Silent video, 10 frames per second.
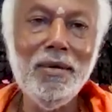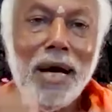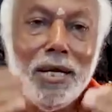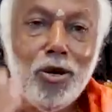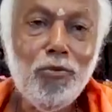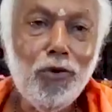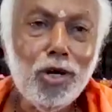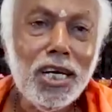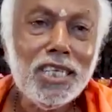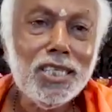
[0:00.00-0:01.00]
The
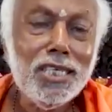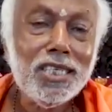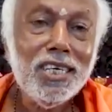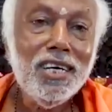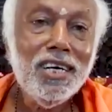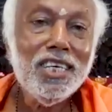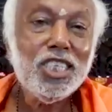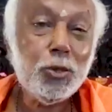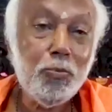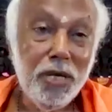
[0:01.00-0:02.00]
microphone doesn't
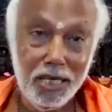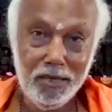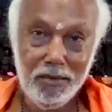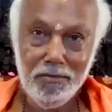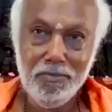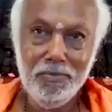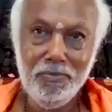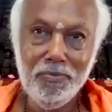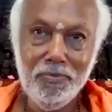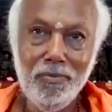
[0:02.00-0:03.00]
speak.
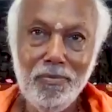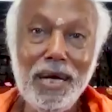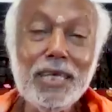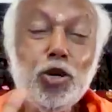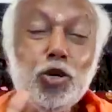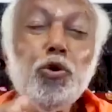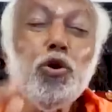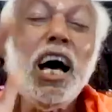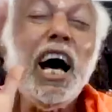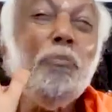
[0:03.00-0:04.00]

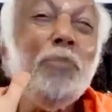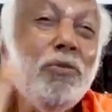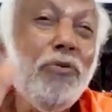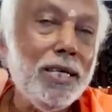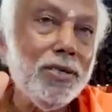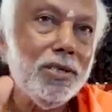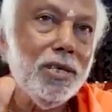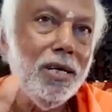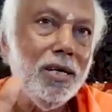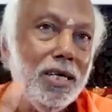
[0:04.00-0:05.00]
Microphone amplifies.
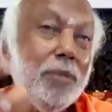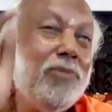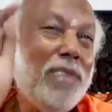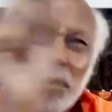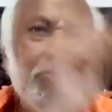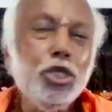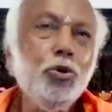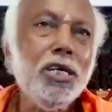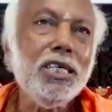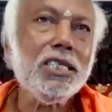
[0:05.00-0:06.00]
If that much
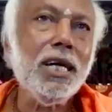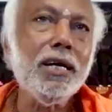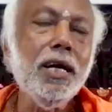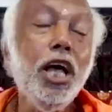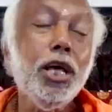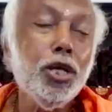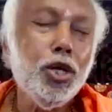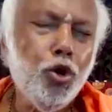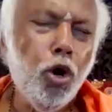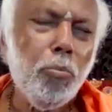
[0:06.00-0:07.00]
you understand,
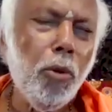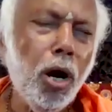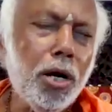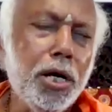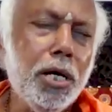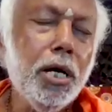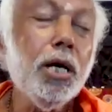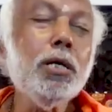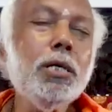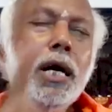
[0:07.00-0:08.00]
your body
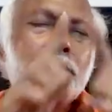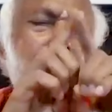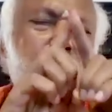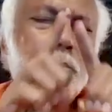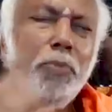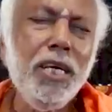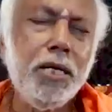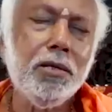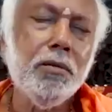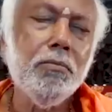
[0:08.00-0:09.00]
doesn't
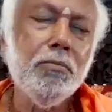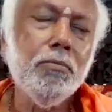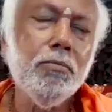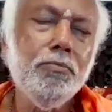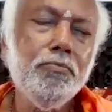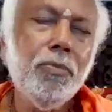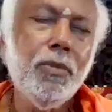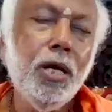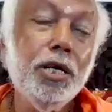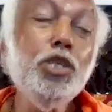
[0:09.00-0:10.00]
speak.
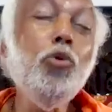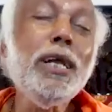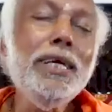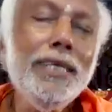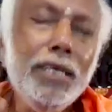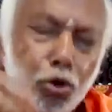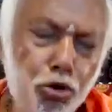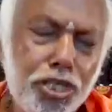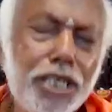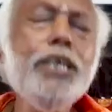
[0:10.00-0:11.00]
You are
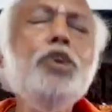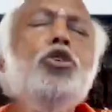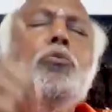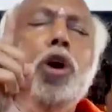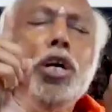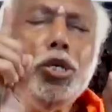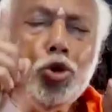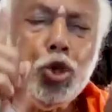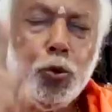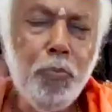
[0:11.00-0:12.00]
using your body
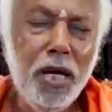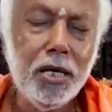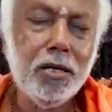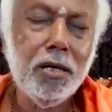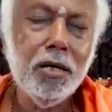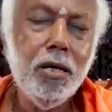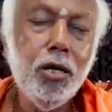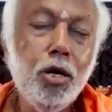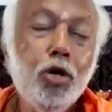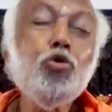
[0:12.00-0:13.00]
to speak,
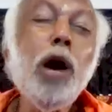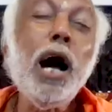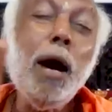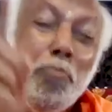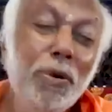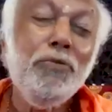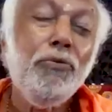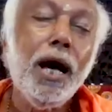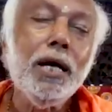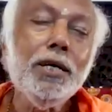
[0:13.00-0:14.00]
to
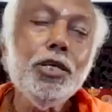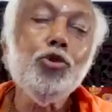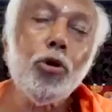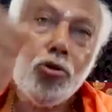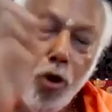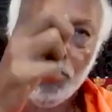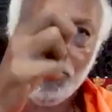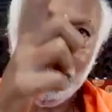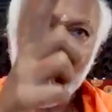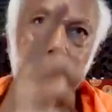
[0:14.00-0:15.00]
amplify your
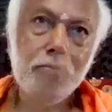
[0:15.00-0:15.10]
thought.